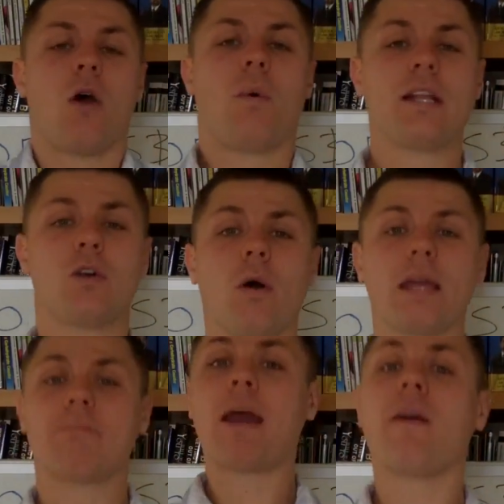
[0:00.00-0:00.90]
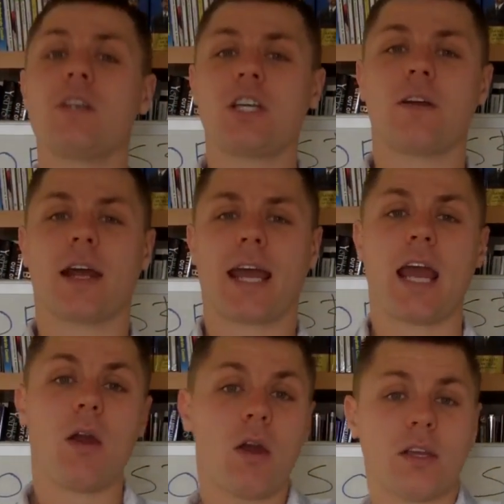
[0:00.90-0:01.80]
We're talking bearish here,
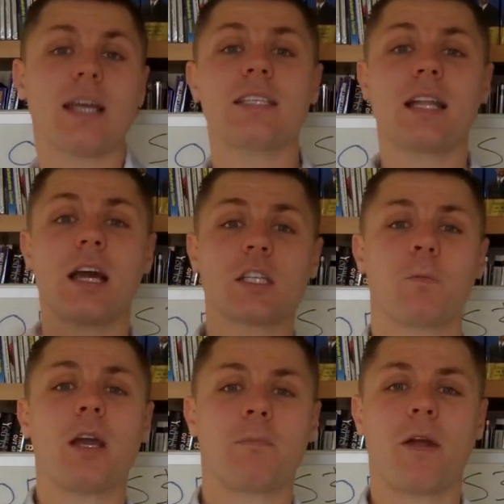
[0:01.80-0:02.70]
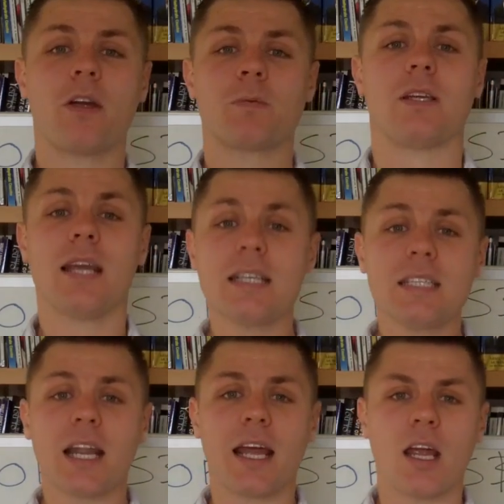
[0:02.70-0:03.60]
okay? Yesterday I spoke bearish, but
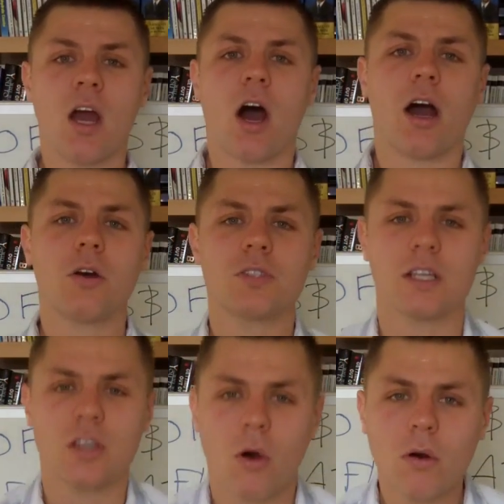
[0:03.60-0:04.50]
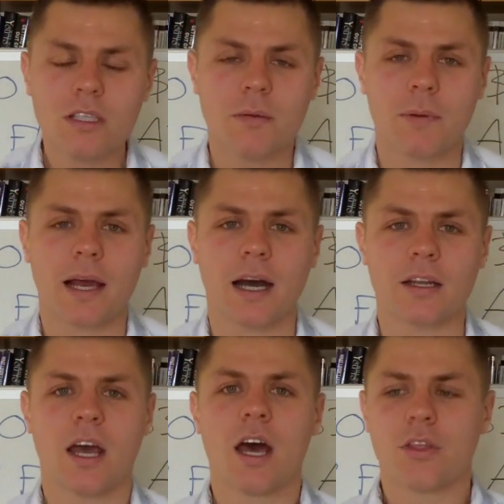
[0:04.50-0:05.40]
yesterday I also talked
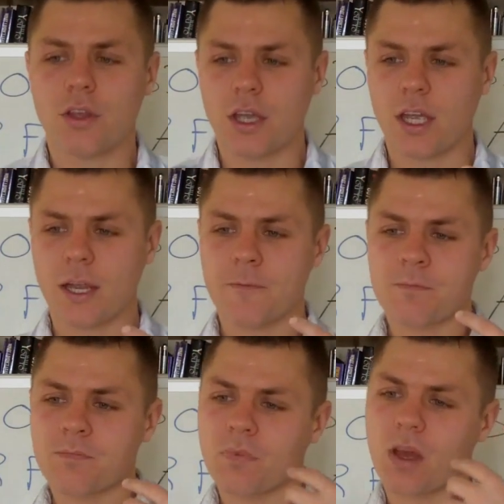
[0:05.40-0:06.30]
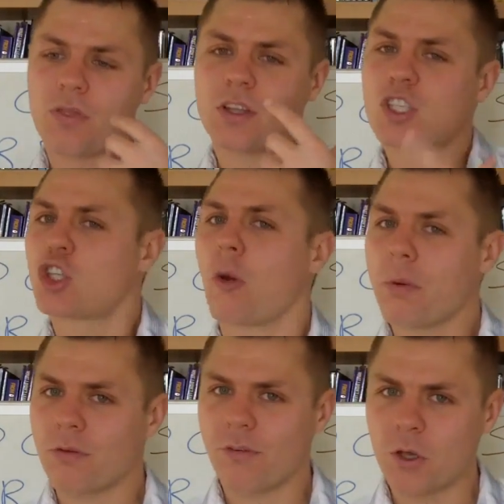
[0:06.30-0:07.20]
about the stop
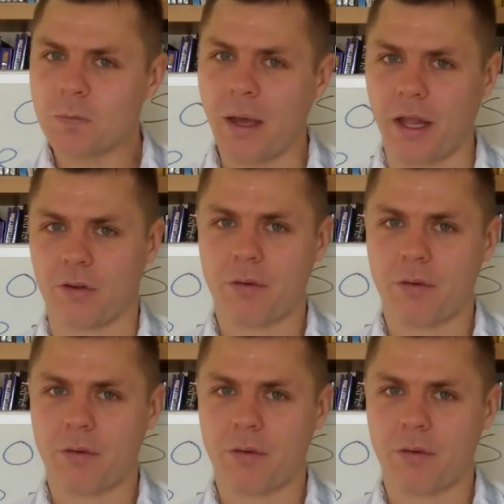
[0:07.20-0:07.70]
and reverse pattern.